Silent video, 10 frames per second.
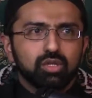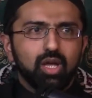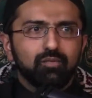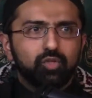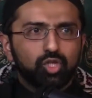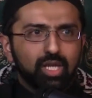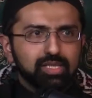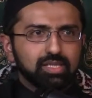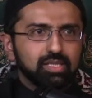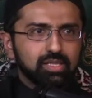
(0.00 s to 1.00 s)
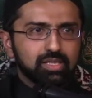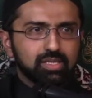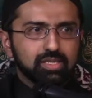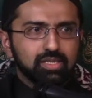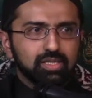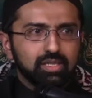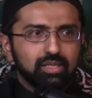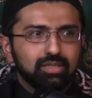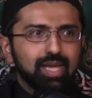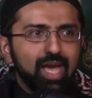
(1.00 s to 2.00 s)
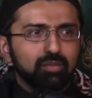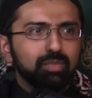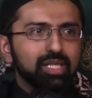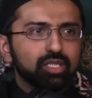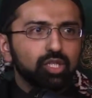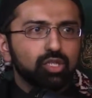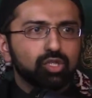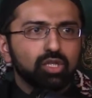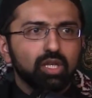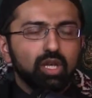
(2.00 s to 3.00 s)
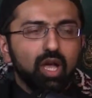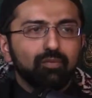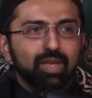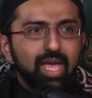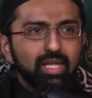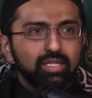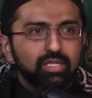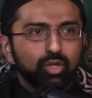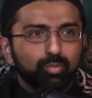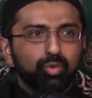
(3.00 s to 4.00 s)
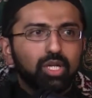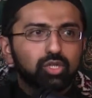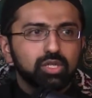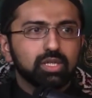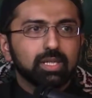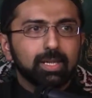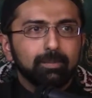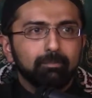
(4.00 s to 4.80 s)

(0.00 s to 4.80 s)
of justice, that message of anti-oppression.